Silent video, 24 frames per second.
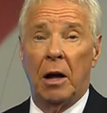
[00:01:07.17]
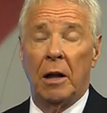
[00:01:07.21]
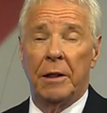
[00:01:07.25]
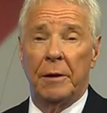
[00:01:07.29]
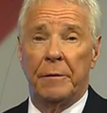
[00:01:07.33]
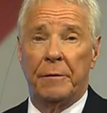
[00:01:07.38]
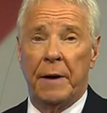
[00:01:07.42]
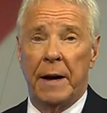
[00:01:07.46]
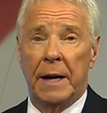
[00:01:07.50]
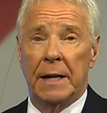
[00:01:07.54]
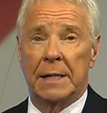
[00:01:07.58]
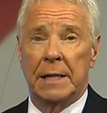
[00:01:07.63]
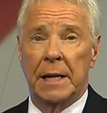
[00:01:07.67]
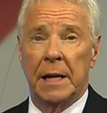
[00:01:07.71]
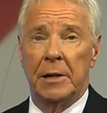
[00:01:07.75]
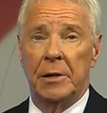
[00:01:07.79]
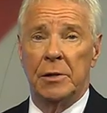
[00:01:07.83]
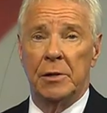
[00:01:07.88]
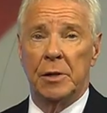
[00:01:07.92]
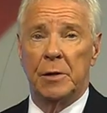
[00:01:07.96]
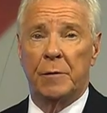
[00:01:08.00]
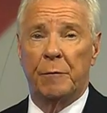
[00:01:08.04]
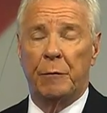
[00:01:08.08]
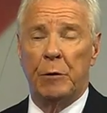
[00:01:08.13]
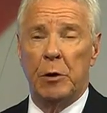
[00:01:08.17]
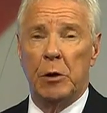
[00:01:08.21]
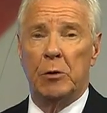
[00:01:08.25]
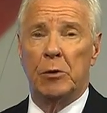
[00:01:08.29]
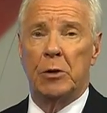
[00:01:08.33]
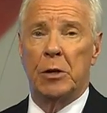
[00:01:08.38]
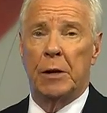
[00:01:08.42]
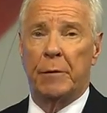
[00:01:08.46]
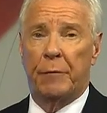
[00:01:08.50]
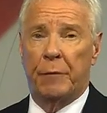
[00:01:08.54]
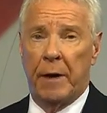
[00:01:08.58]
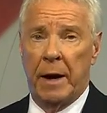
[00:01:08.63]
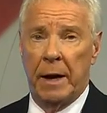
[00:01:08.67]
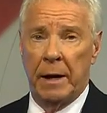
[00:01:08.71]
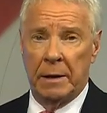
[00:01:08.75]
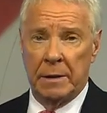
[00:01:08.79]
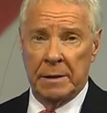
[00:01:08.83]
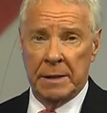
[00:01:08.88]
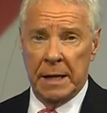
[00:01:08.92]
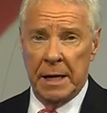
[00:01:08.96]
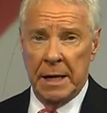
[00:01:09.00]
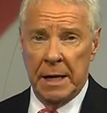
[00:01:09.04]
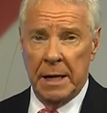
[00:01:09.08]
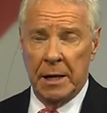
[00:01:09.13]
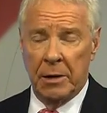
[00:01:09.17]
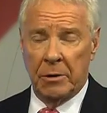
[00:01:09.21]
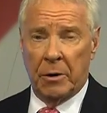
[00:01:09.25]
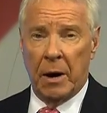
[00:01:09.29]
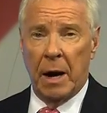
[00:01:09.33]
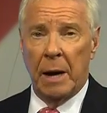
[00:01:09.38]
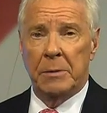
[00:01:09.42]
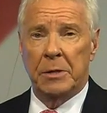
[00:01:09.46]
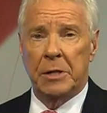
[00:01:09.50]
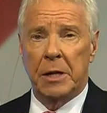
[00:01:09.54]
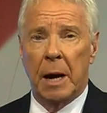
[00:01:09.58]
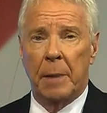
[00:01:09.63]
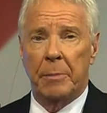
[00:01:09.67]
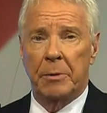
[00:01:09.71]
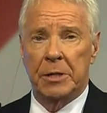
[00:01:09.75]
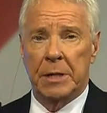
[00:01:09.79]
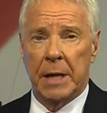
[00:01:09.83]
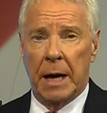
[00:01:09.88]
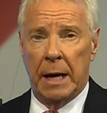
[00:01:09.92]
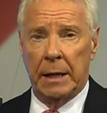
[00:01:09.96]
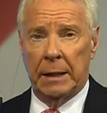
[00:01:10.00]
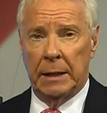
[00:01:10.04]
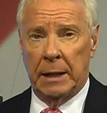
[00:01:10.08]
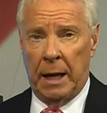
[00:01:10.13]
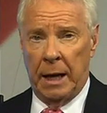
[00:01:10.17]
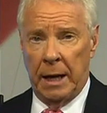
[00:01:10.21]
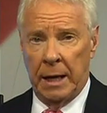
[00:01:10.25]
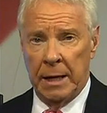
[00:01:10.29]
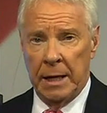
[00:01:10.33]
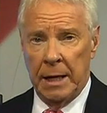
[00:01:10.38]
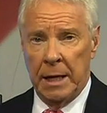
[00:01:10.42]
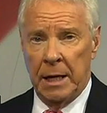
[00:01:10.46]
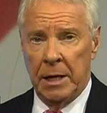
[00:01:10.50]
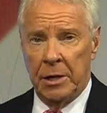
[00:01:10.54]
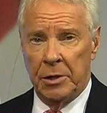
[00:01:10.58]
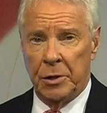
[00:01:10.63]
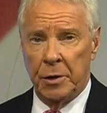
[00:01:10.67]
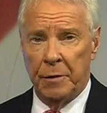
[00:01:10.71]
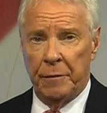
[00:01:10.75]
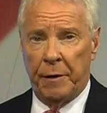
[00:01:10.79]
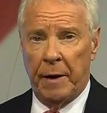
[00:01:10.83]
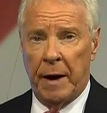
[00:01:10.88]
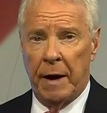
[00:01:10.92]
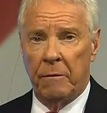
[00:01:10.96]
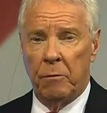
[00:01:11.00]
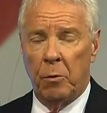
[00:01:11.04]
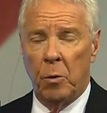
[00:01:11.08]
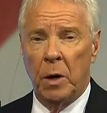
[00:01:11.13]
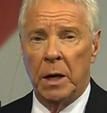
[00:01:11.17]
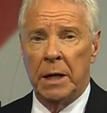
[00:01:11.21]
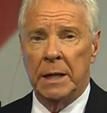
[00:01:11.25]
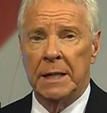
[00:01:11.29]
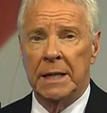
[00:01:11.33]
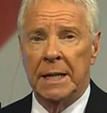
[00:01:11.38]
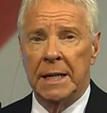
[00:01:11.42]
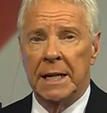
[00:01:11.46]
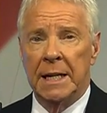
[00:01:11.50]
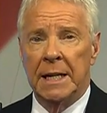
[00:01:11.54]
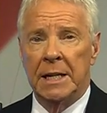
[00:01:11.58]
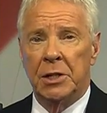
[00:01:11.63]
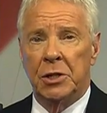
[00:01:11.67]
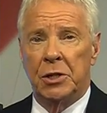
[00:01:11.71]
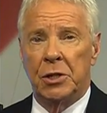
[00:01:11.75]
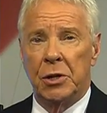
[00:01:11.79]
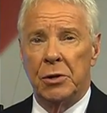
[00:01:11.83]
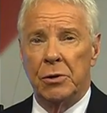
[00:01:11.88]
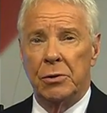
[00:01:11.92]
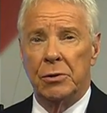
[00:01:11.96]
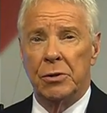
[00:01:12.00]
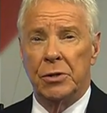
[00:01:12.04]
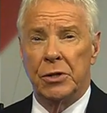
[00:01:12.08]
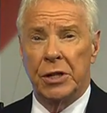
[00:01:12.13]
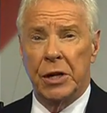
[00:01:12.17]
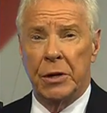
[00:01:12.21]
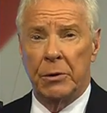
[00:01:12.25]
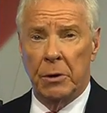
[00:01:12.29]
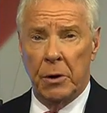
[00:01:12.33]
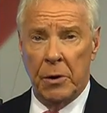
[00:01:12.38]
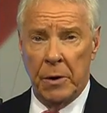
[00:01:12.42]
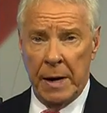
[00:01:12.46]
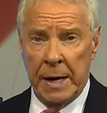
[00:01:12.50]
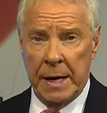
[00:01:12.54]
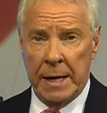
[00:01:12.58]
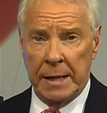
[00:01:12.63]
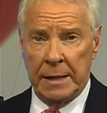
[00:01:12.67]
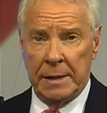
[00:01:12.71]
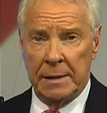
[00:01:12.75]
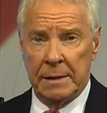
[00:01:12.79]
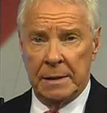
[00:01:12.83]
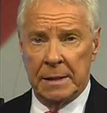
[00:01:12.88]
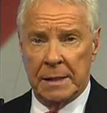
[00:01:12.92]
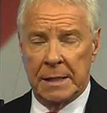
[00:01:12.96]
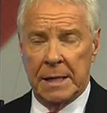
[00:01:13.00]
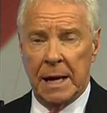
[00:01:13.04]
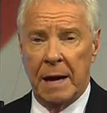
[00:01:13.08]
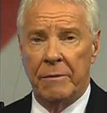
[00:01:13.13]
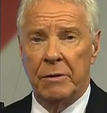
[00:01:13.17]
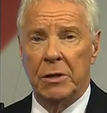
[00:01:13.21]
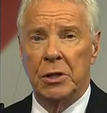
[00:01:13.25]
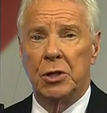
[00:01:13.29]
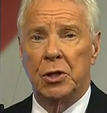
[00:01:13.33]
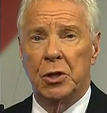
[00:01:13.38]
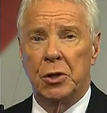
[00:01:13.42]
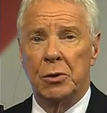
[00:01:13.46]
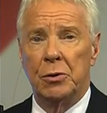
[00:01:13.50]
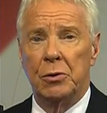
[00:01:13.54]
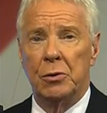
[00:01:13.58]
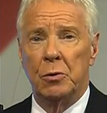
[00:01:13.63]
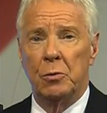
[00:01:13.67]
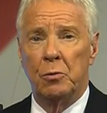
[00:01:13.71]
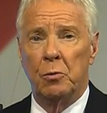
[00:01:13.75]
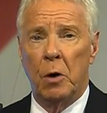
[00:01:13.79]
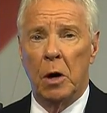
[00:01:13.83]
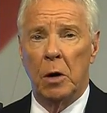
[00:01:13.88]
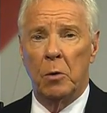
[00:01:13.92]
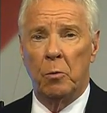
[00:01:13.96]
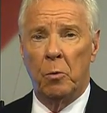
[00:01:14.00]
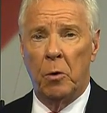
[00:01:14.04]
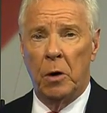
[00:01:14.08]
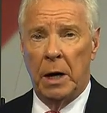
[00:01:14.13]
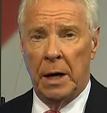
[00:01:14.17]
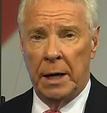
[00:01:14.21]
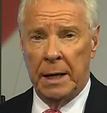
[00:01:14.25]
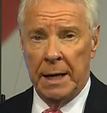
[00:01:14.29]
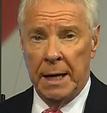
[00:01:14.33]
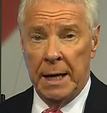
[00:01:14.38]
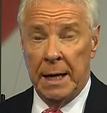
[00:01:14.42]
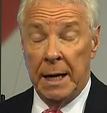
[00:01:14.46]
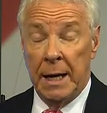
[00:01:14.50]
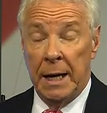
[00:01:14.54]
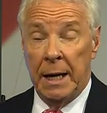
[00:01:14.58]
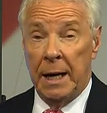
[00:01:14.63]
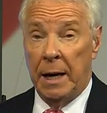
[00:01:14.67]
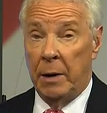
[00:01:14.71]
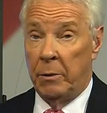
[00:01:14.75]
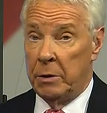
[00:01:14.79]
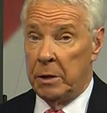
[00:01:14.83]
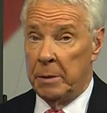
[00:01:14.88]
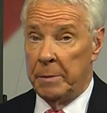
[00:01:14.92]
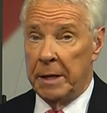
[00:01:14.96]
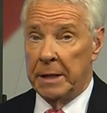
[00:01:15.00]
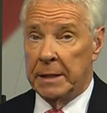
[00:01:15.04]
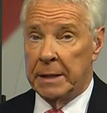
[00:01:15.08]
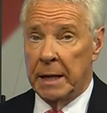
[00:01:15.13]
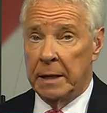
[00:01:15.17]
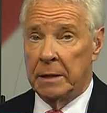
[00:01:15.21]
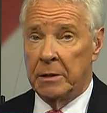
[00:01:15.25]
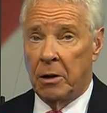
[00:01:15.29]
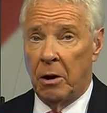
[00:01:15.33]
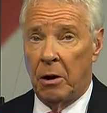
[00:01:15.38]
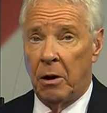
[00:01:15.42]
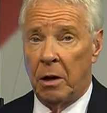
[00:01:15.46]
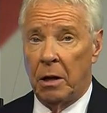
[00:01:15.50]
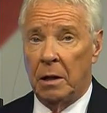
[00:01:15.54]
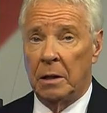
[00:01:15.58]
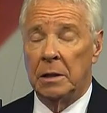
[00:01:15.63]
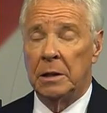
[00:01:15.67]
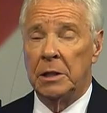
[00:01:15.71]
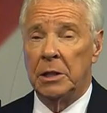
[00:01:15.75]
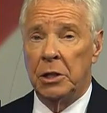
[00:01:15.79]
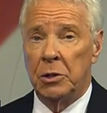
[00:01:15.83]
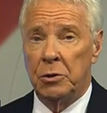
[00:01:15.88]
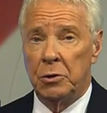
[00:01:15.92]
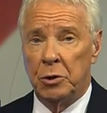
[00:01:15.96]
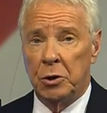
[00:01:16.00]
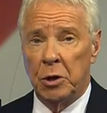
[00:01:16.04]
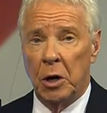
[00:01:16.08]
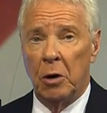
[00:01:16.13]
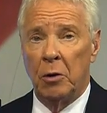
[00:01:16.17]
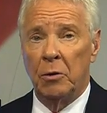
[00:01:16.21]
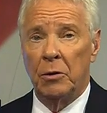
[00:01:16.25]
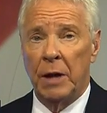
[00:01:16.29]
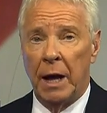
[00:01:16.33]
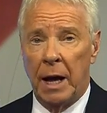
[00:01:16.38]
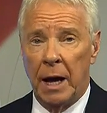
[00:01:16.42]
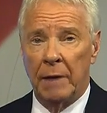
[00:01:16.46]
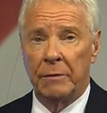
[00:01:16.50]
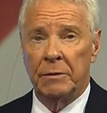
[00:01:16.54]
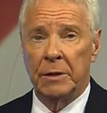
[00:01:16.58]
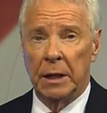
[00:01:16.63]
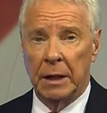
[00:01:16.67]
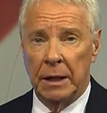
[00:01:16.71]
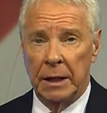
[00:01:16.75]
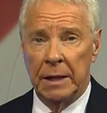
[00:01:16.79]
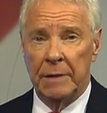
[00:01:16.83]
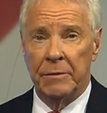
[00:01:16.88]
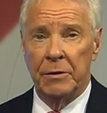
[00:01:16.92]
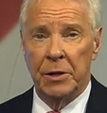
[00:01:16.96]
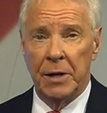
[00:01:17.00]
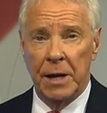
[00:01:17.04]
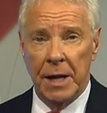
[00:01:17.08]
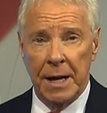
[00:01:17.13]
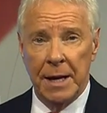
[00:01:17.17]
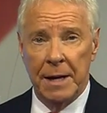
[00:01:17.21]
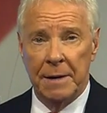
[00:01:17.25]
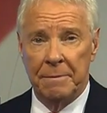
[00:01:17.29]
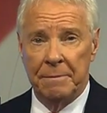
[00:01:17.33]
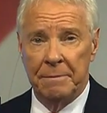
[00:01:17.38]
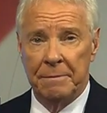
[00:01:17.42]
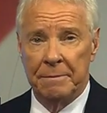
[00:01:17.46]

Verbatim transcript: the Fox 10 News Fugitive Files Crime Stoppers Hotline 251 208 7211. And when you make that call, you don't have to leave your name.